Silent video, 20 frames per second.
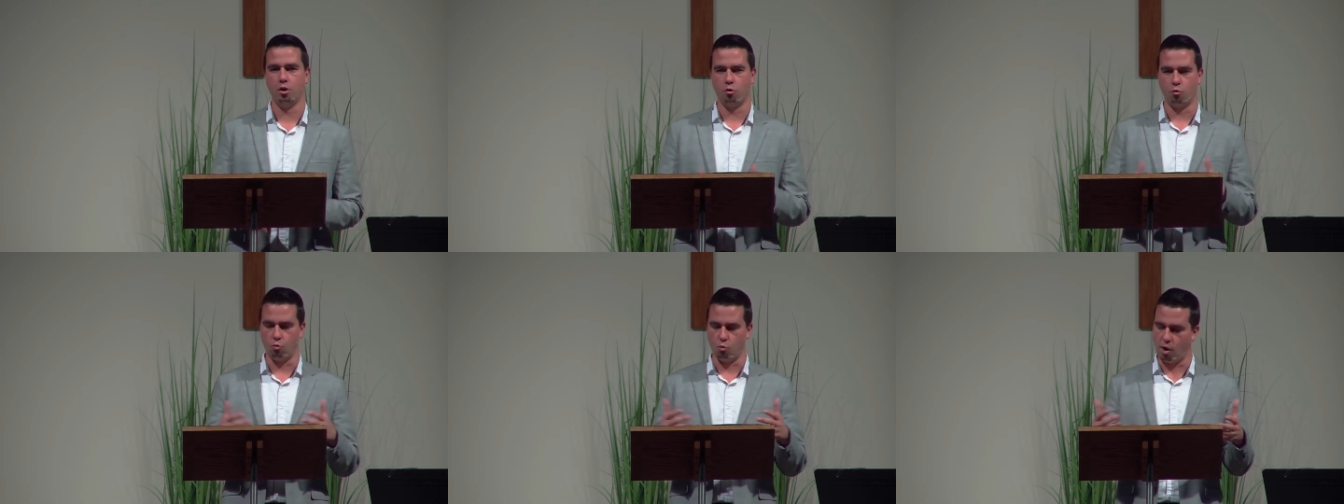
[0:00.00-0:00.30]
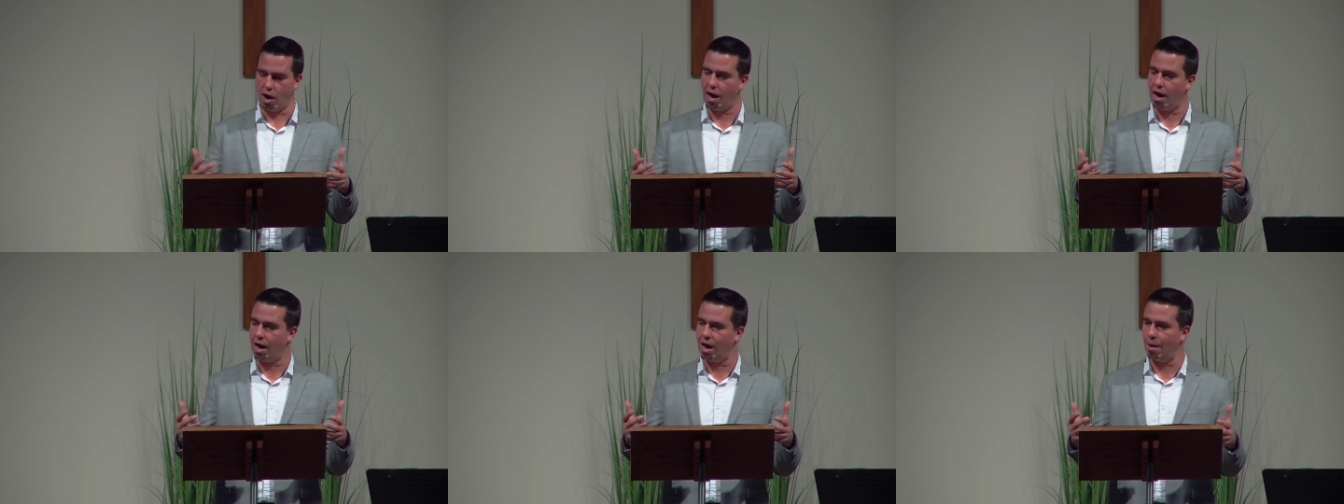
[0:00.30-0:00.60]

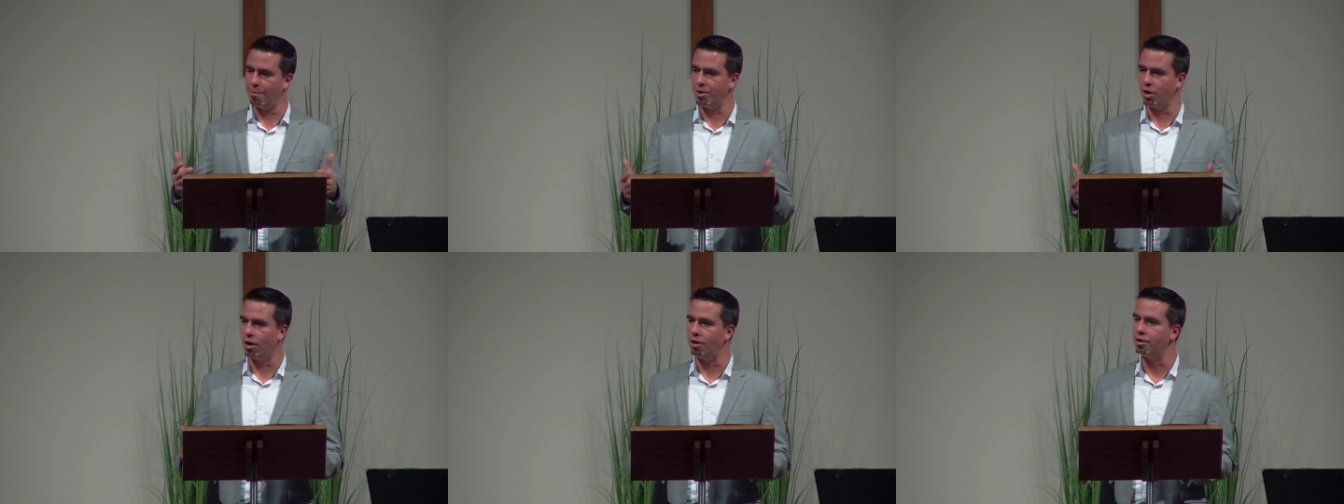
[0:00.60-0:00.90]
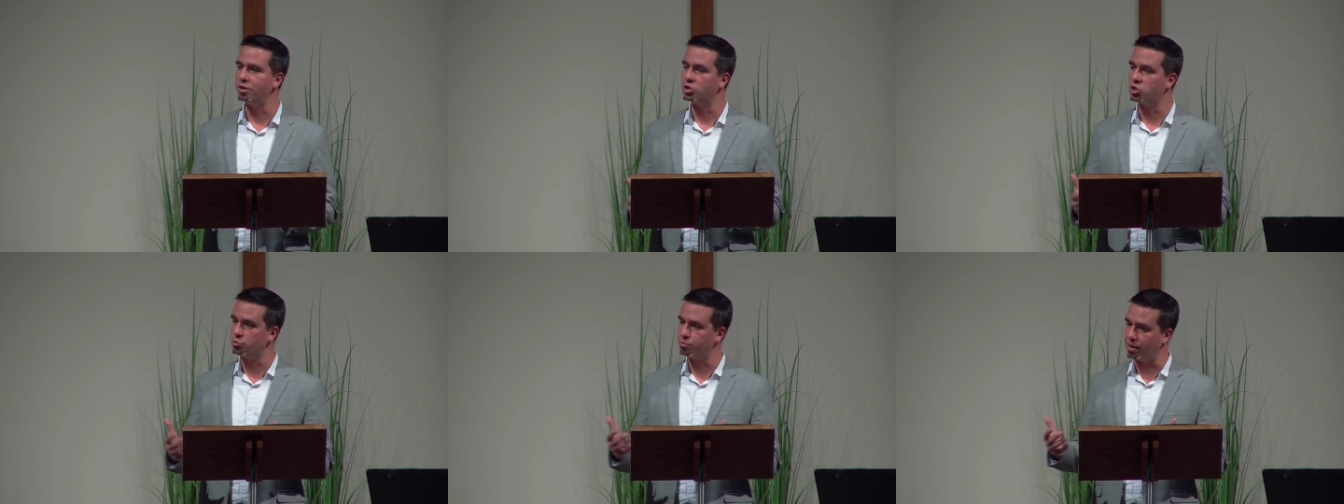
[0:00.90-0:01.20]
robbed
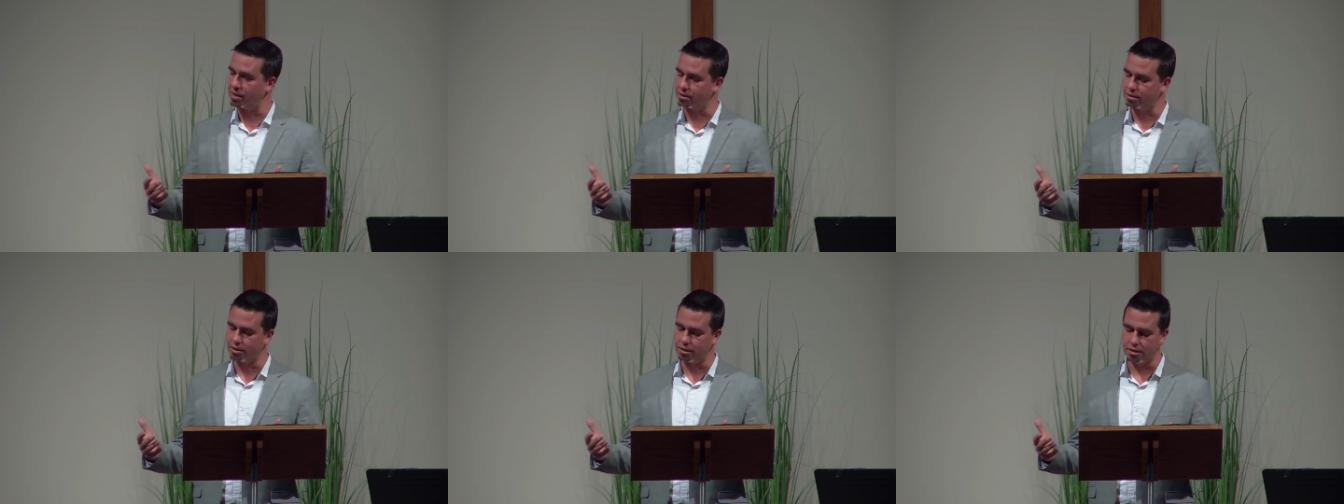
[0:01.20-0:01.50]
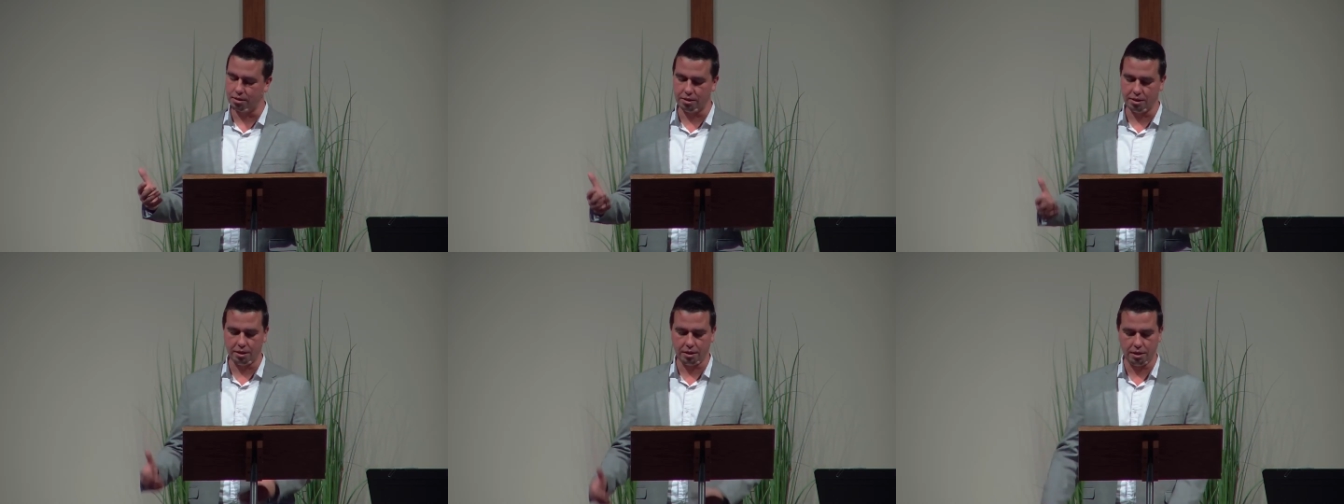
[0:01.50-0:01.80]

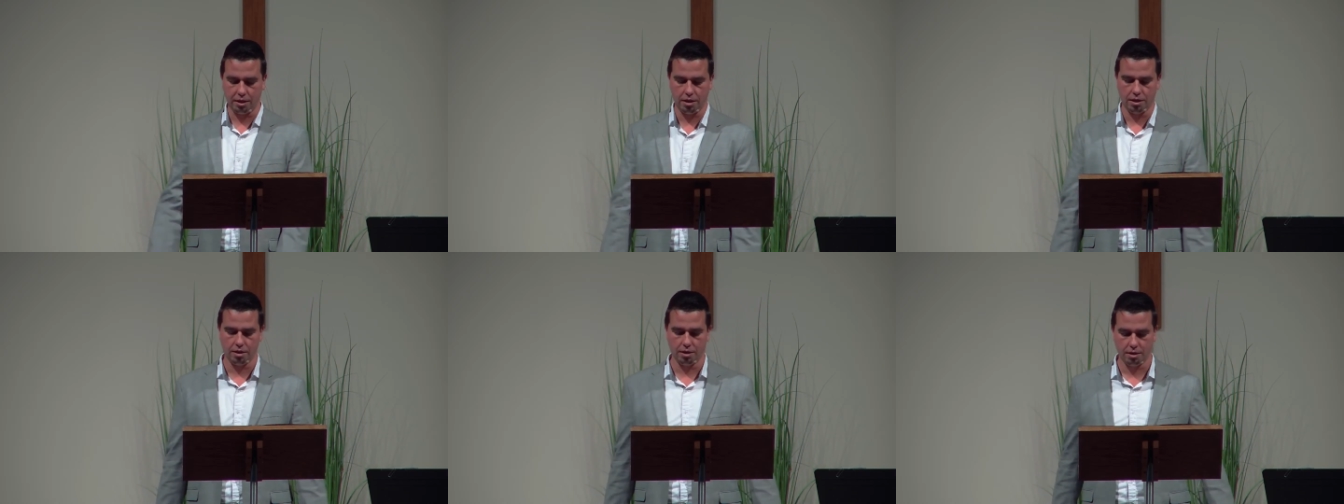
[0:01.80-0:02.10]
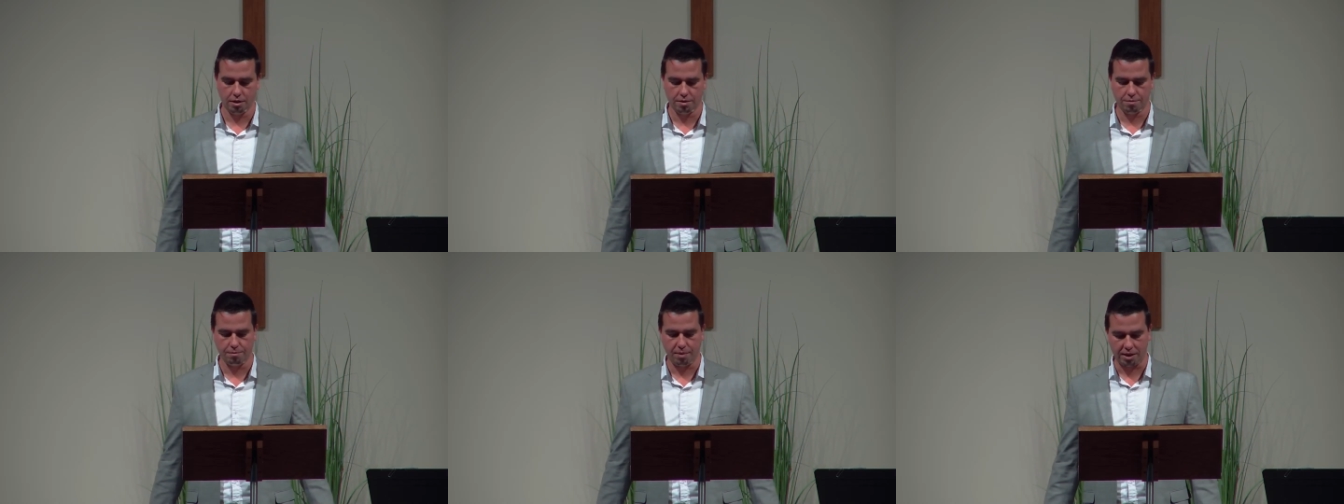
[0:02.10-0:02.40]
unexpectedly
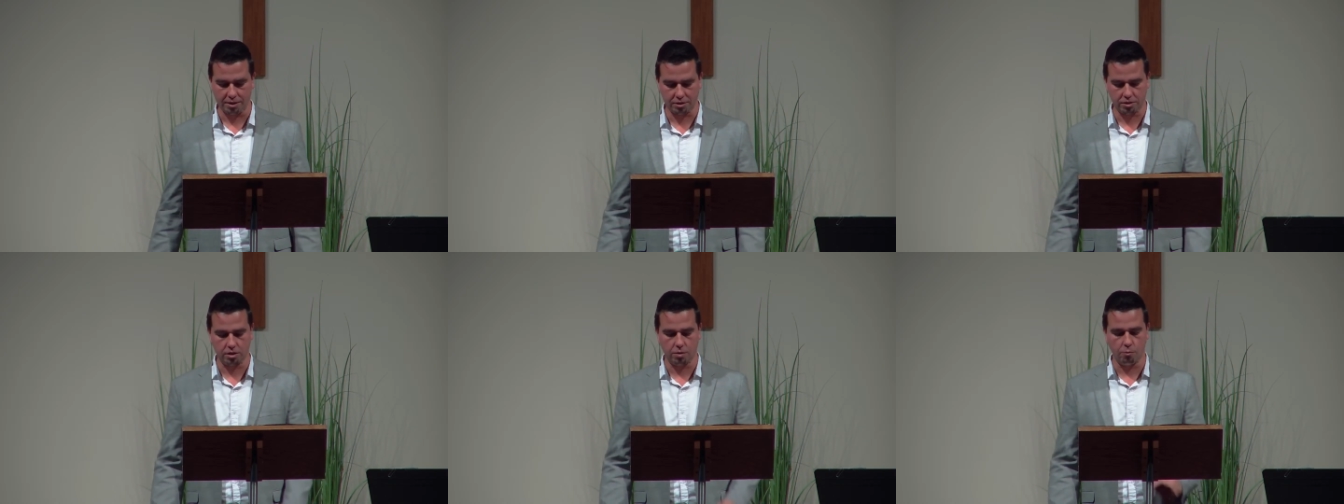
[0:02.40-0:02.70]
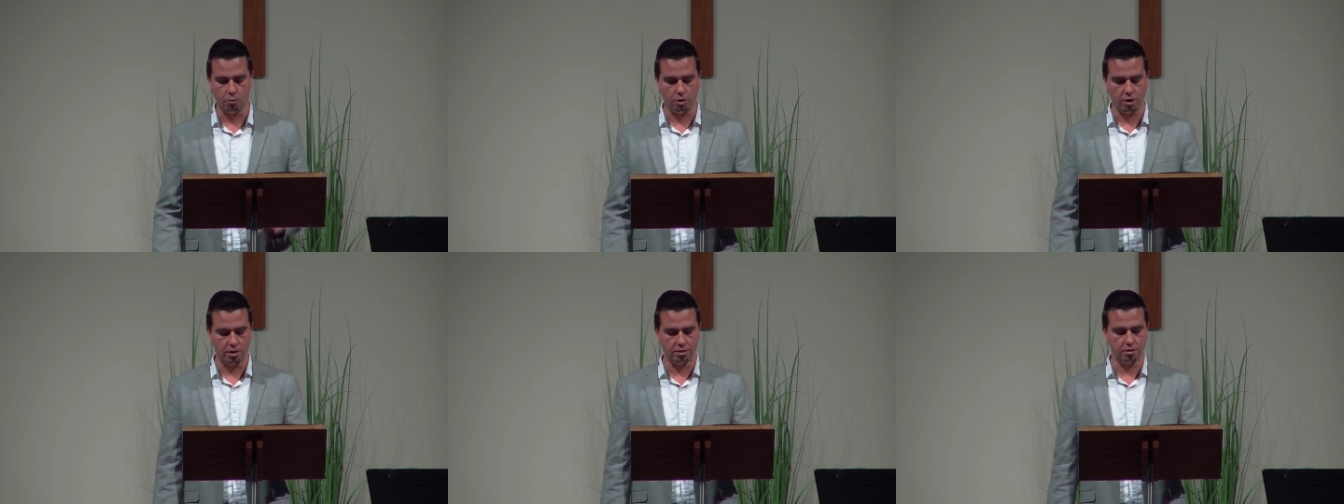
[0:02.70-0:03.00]
by
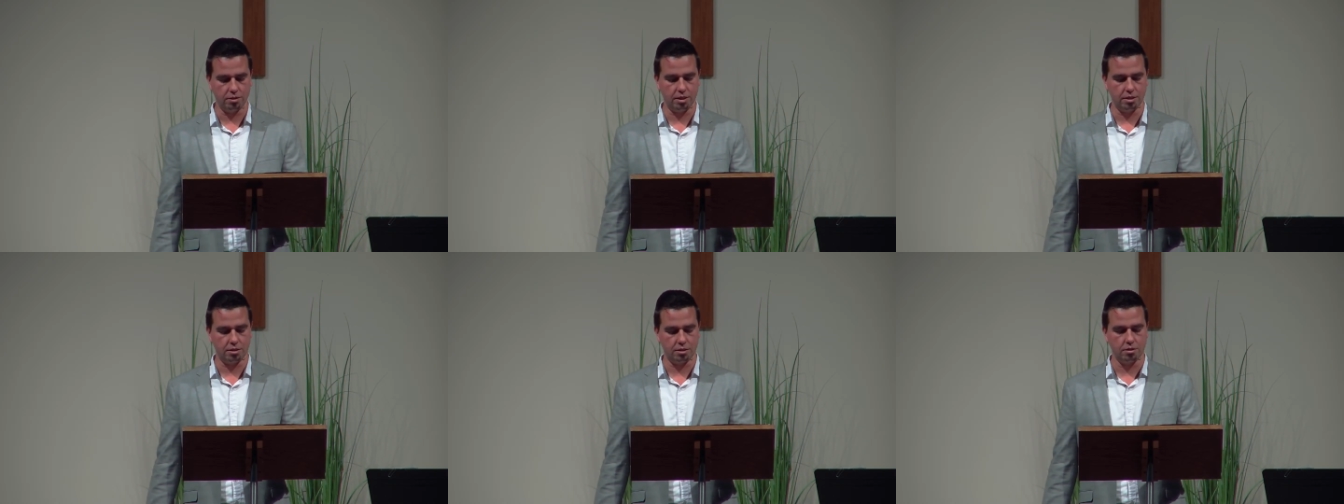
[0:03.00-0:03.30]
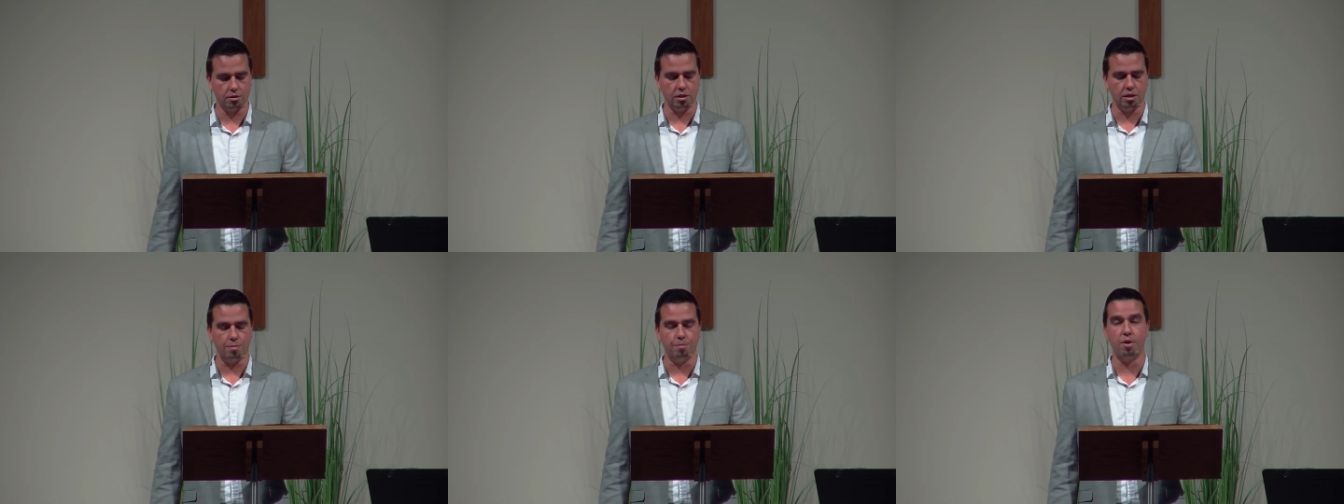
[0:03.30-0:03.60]
someone as they
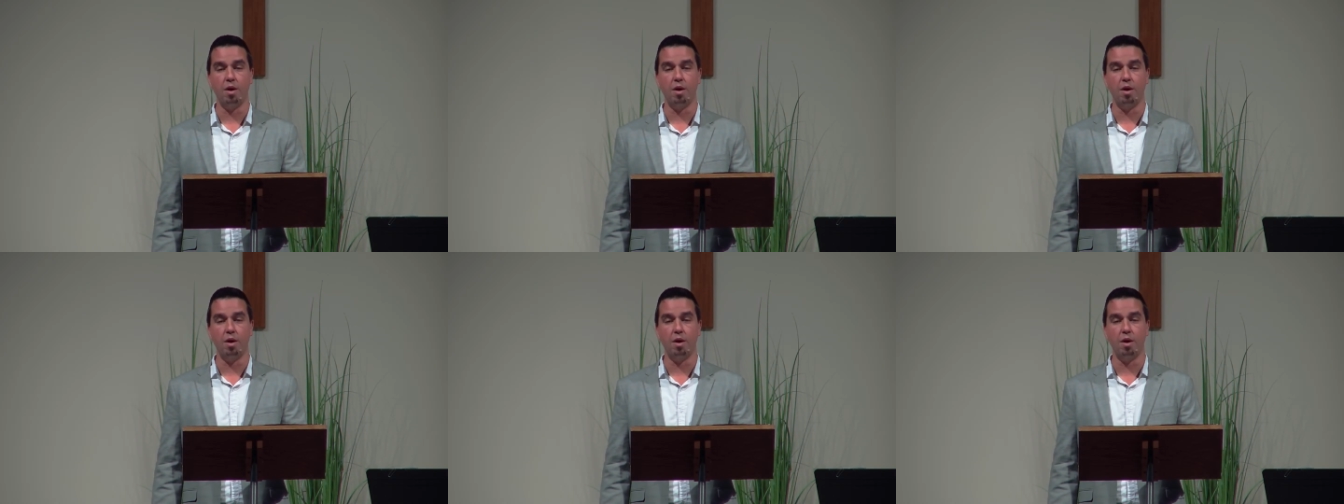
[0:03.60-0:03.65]
sleep.